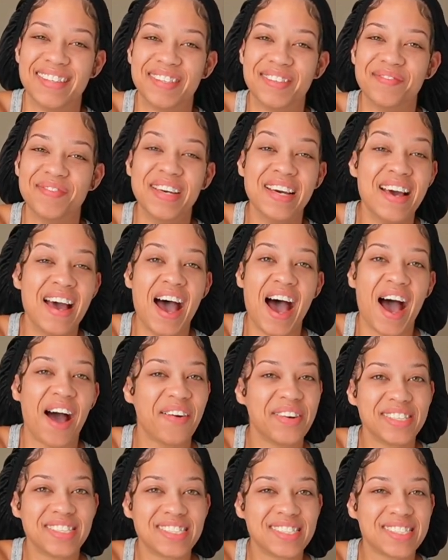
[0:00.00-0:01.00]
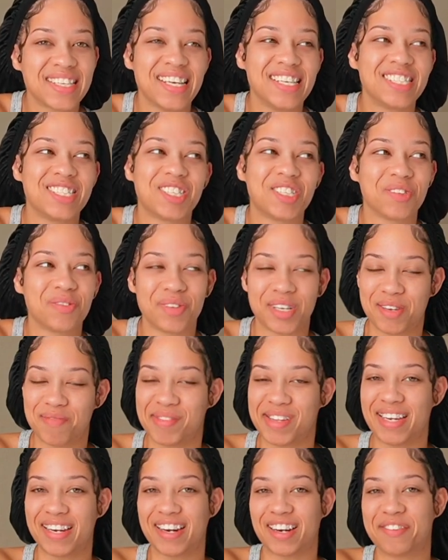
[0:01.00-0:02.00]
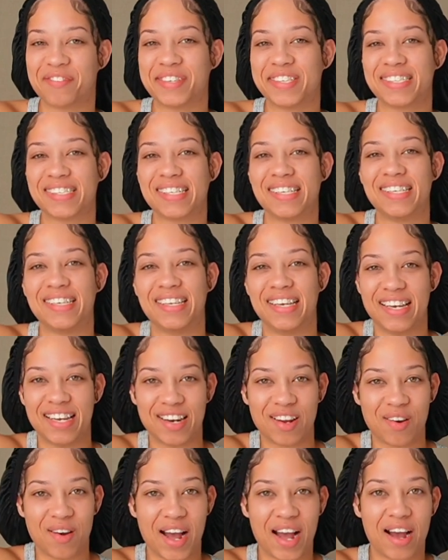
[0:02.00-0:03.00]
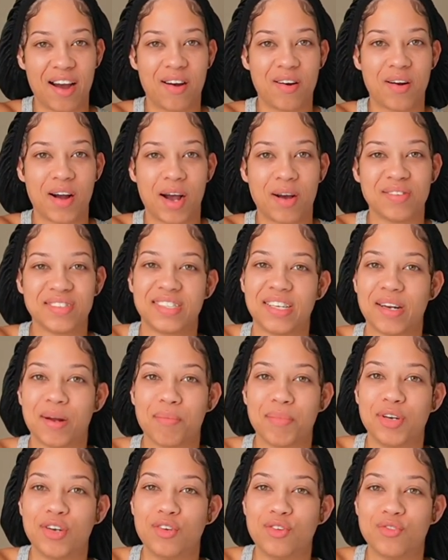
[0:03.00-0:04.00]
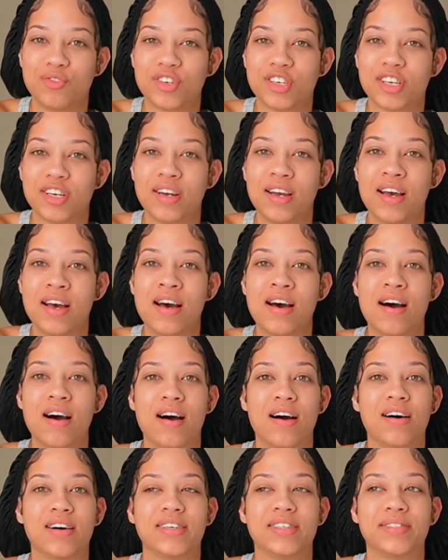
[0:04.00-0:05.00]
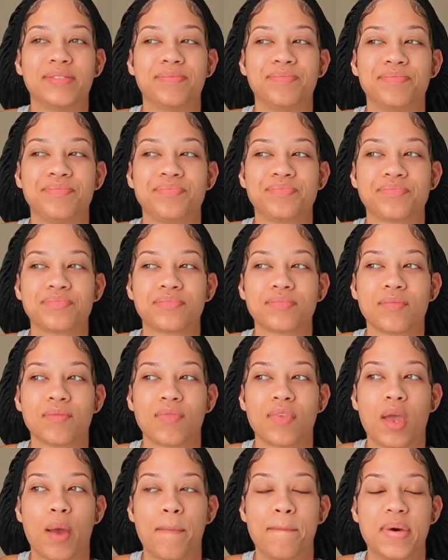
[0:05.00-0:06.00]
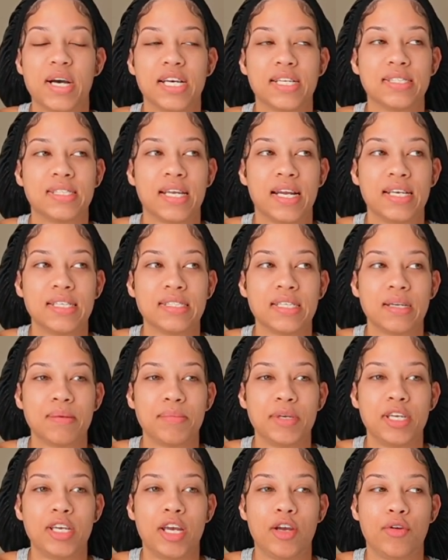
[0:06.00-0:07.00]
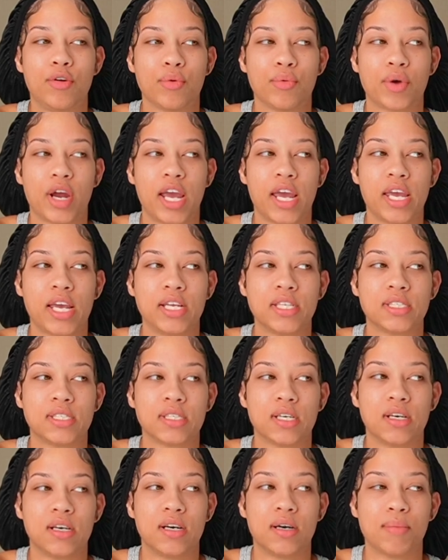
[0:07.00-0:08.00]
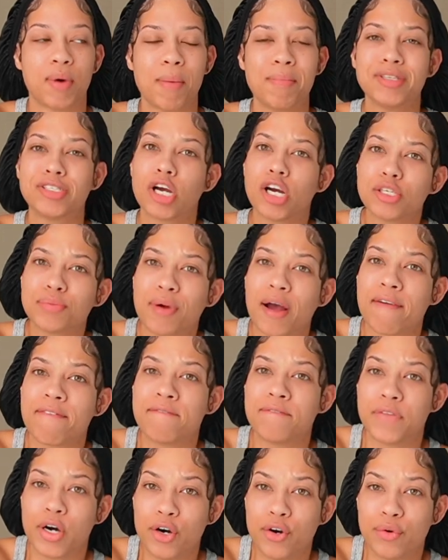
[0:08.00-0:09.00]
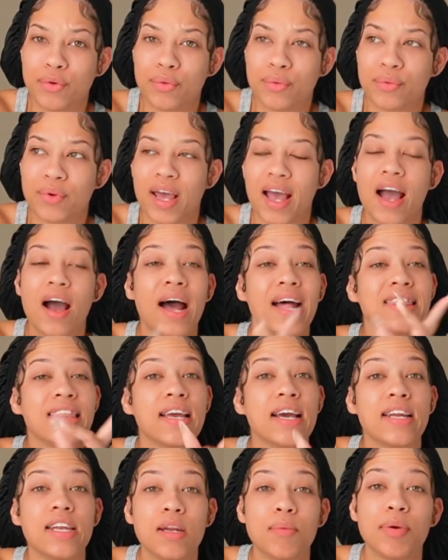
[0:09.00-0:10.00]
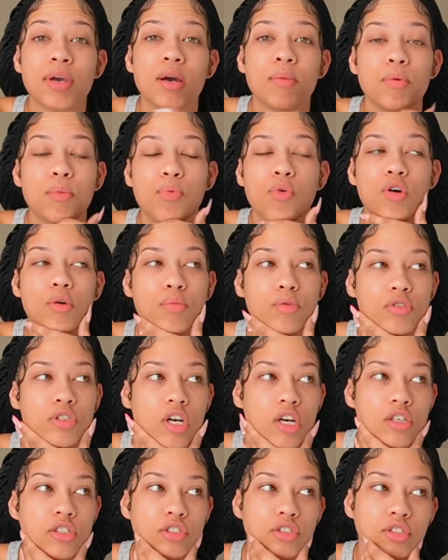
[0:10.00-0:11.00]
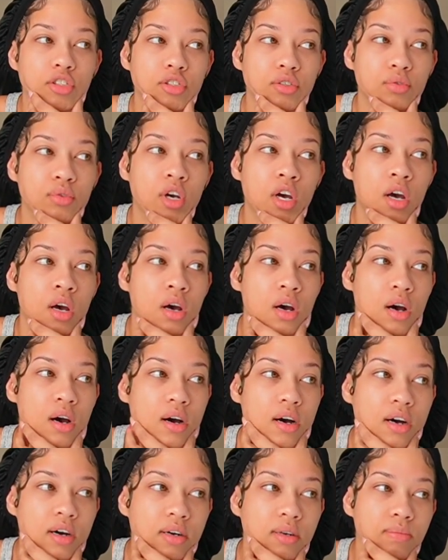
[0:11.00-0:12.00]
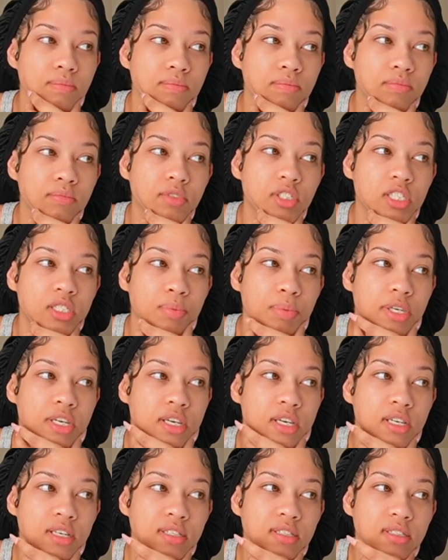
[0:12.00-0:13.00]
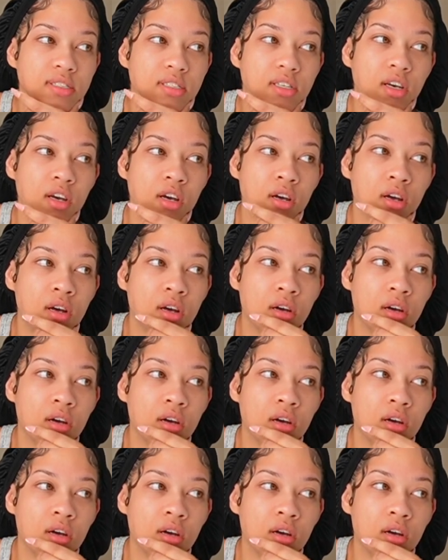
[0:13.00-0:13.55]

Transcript: um, I was just extremely nervous and didn't know how I was gonna maneuver. Um, but today is gonna be great. Um, I'm gonna charge my phone. Oh, I think I need to pick up a portable charger too, um, just because